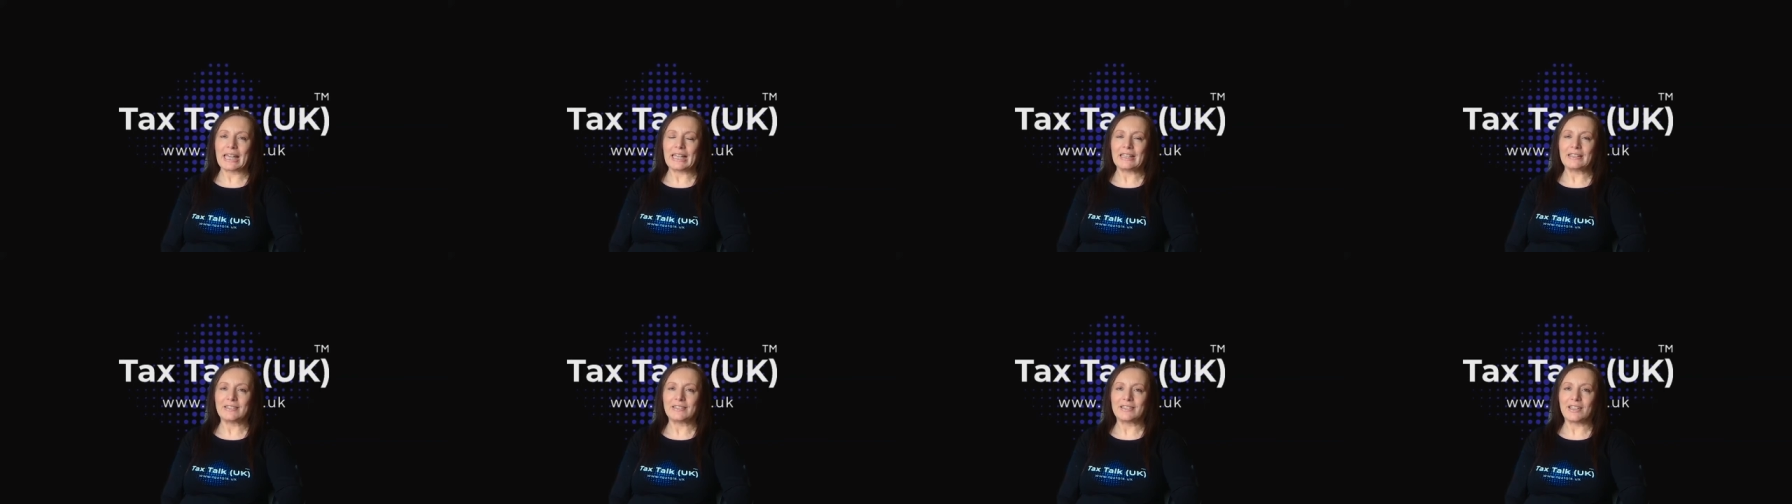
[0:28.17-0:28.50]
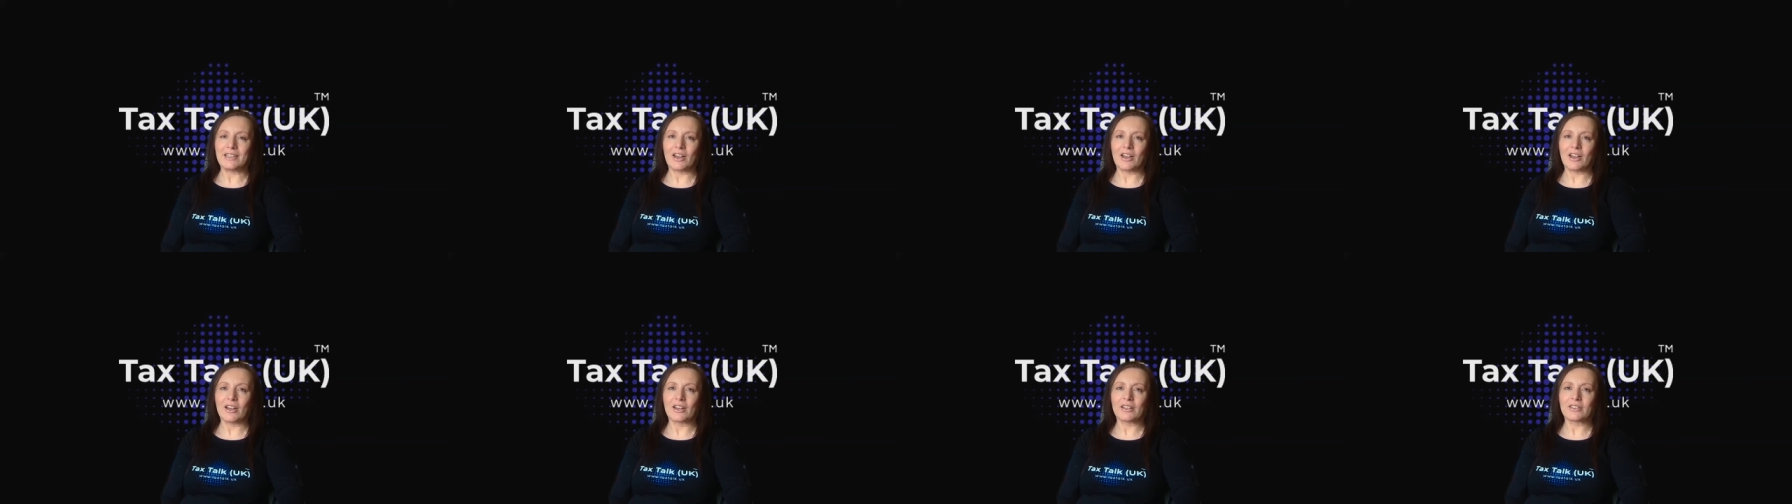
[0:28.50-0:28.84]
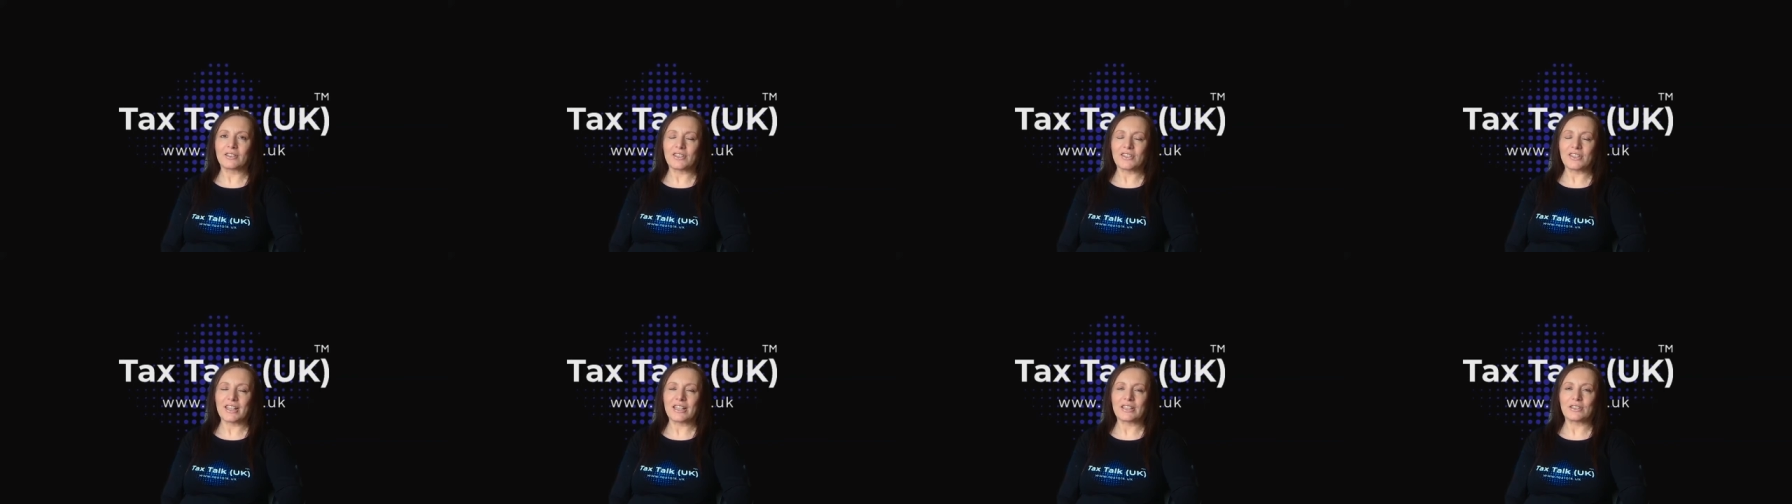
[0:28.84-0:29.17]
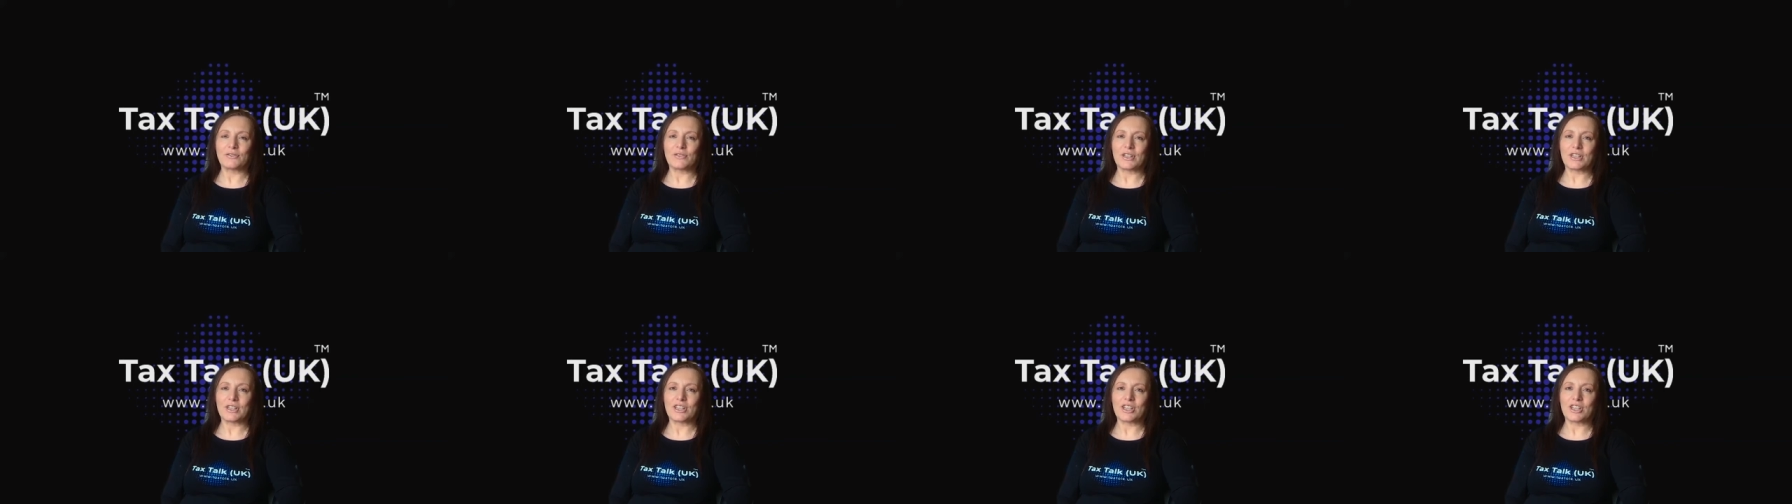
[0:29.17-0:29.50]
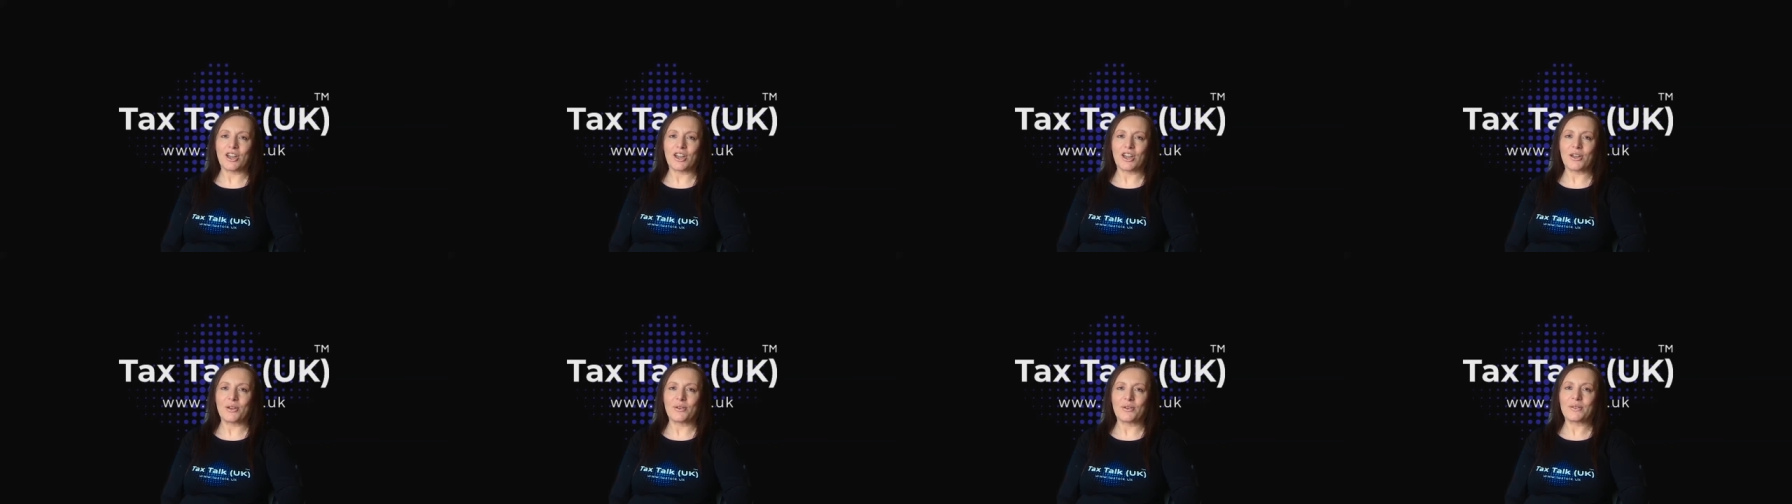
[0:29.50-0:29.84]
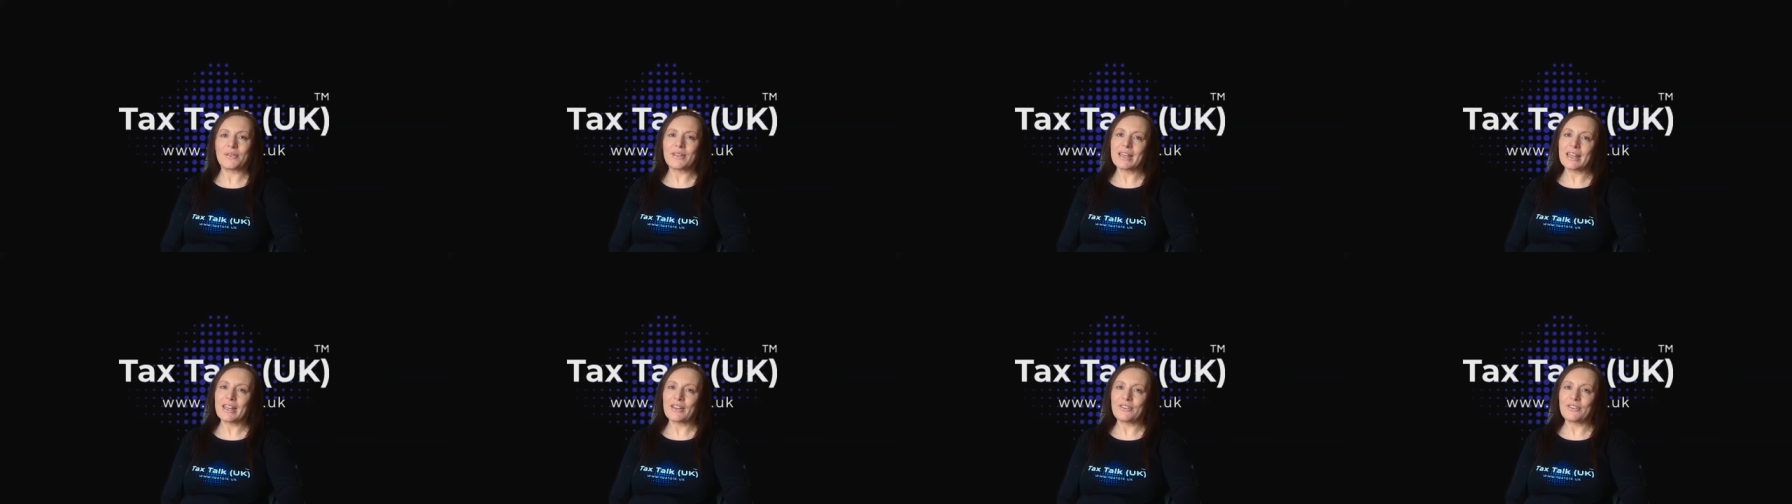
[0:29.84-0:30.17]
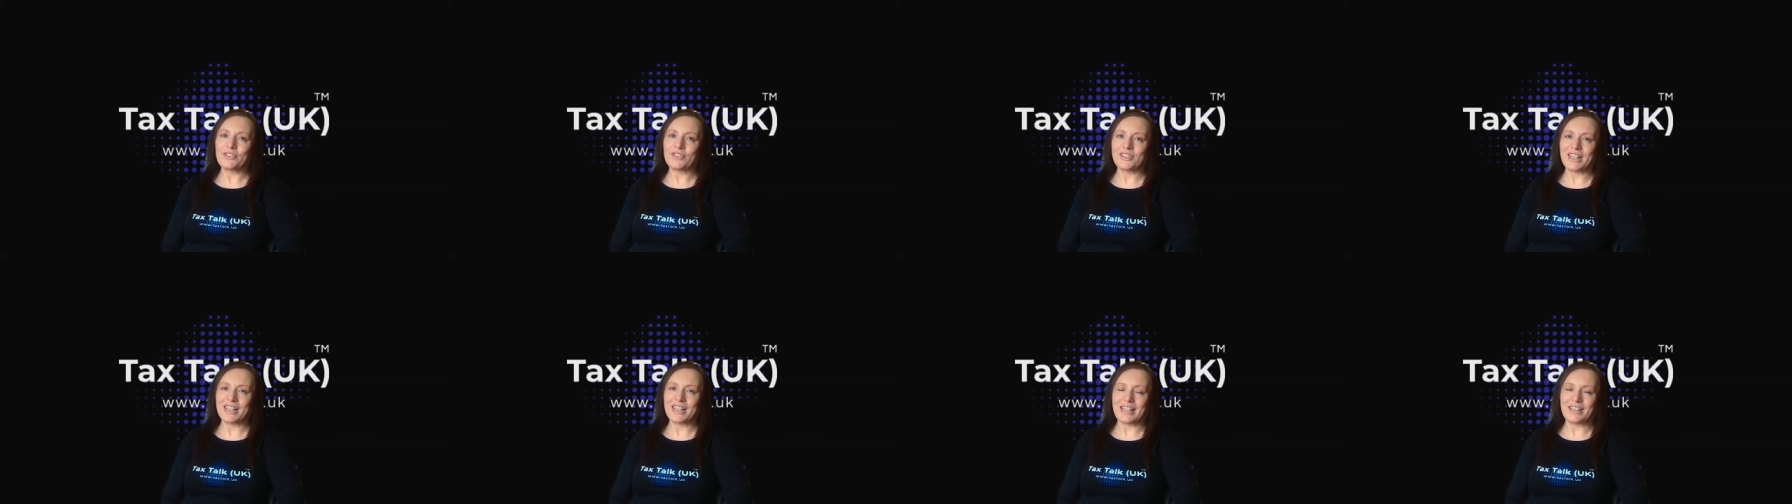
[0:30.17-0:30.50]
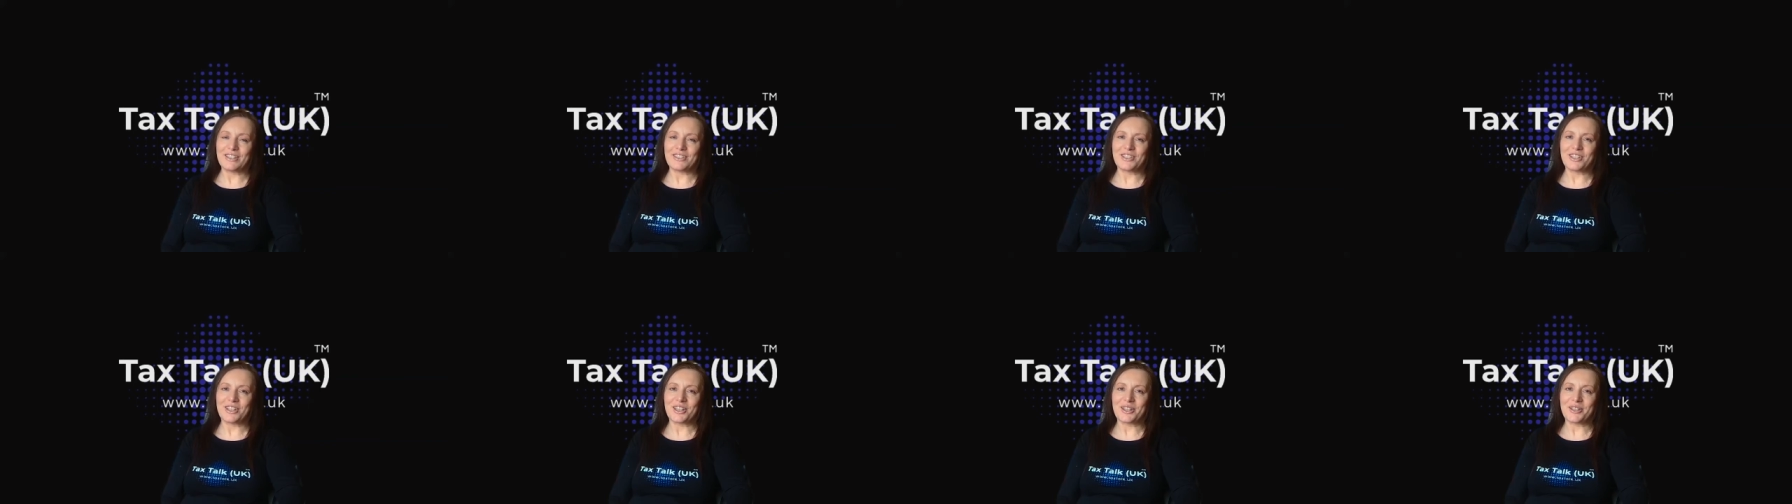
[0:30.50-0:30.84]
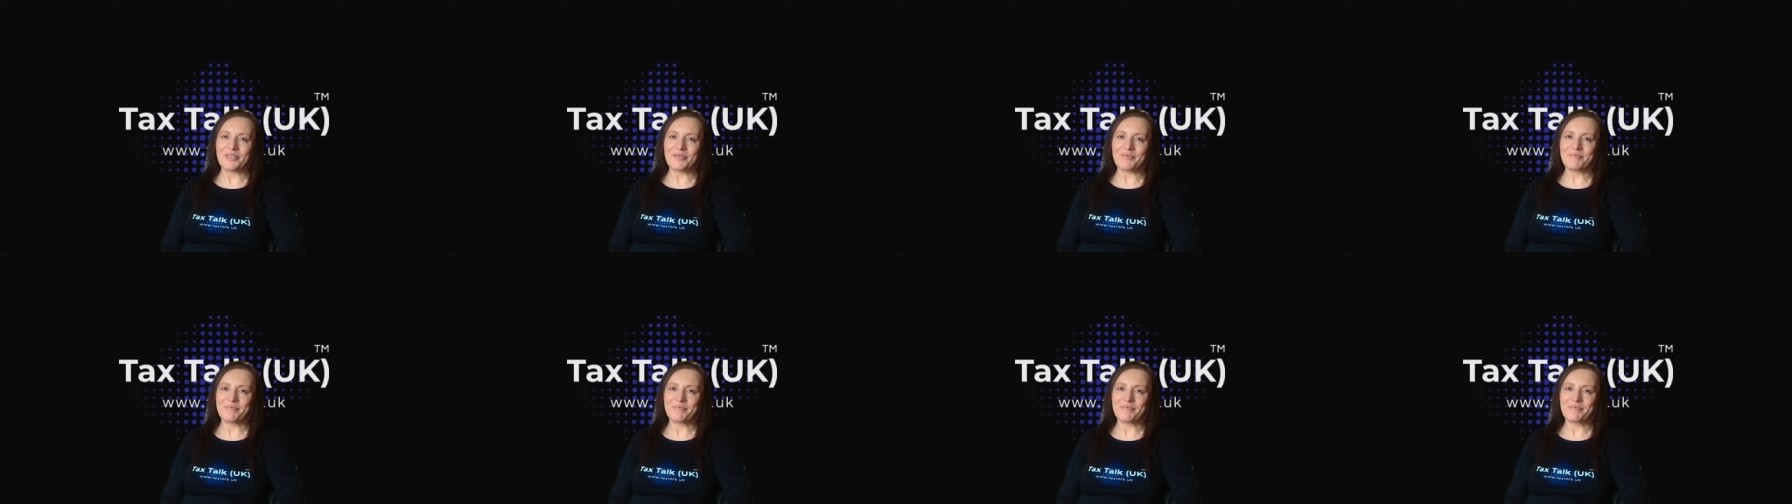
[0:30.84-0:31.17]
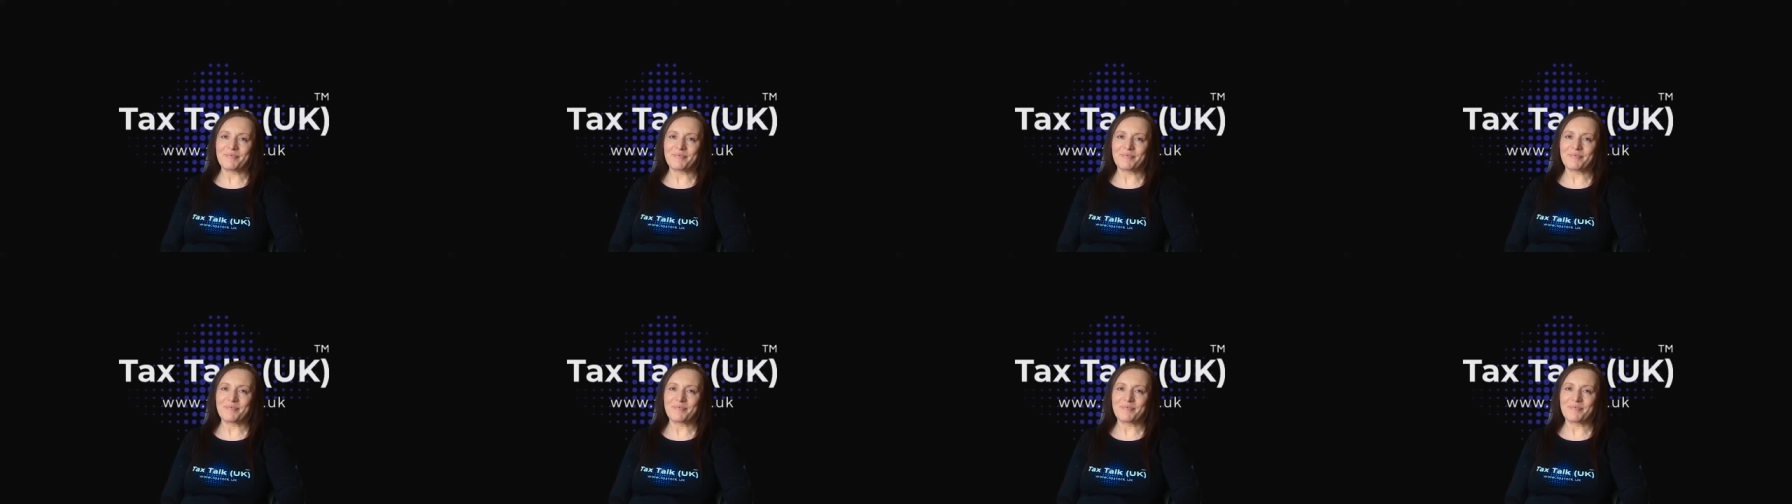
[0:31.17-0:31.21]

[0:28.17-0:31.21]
easier to this video if you need to